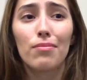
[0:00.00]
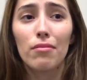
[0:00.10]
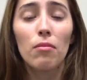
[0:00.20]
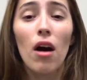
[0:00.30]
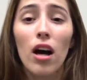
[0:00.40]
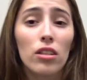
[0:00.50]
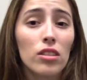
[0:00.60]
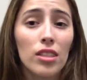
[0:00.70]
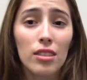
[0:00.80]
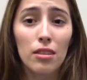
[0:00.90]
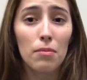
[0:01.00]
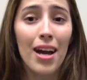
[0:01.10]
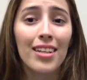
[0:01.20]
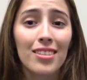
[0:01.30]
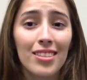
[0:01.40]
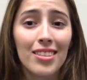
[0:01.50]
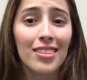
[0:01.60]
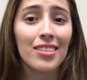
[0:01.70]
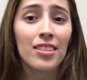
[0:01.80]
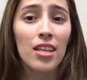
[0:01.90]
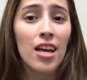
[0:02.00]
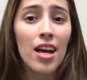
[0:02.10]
modeling, the magazines,